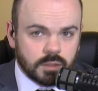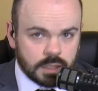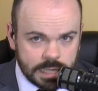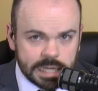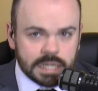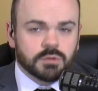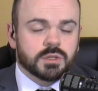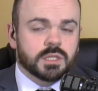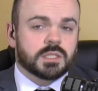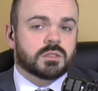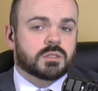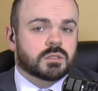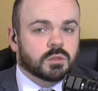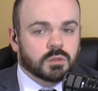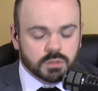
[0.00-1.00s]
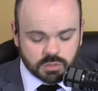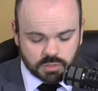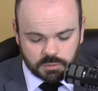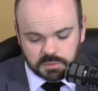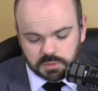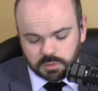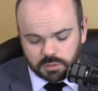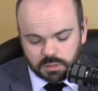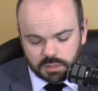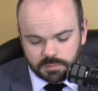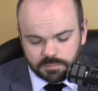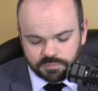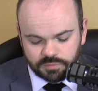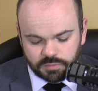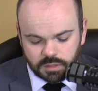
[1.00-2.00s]
Ignorance of sola scriptura.
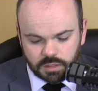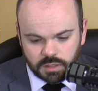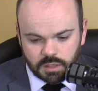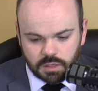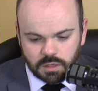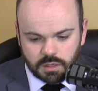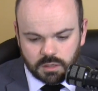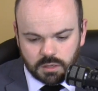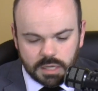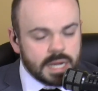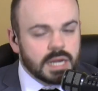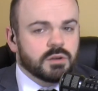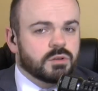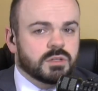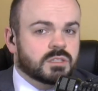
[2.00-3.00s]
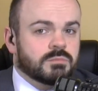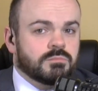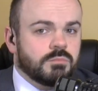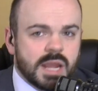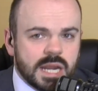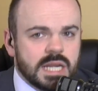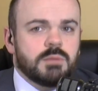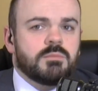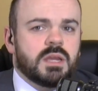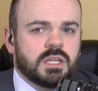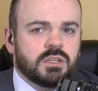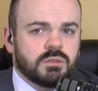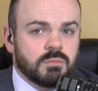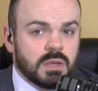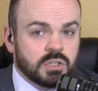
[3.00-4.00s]
Ignorance of
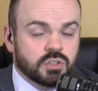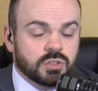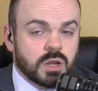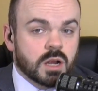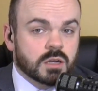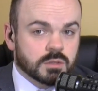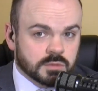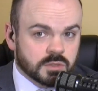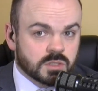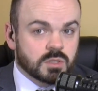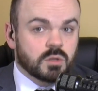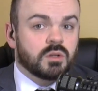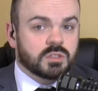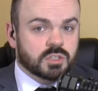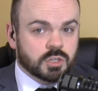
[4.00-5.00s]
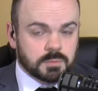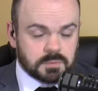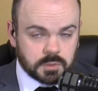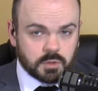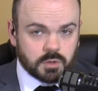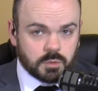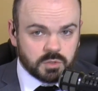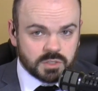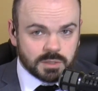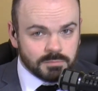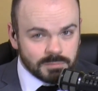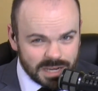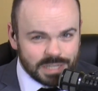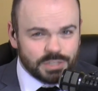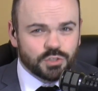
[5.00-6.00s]
many major doctrines. The sola scriptura was the
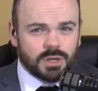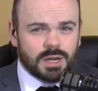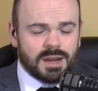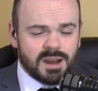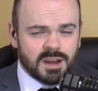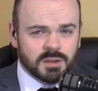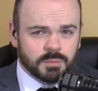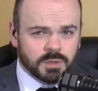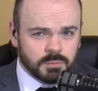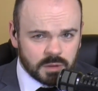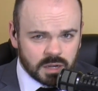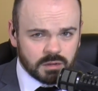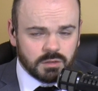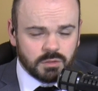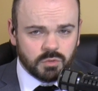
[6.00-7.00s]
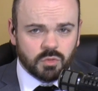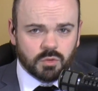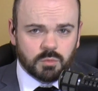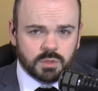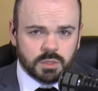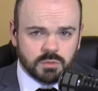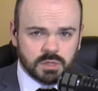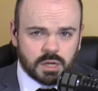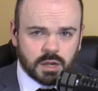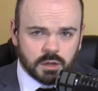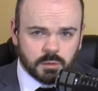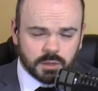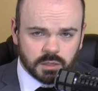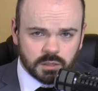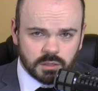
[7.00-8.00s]
major argument of Martin Luther when he was
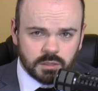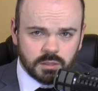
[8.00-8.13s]
arguing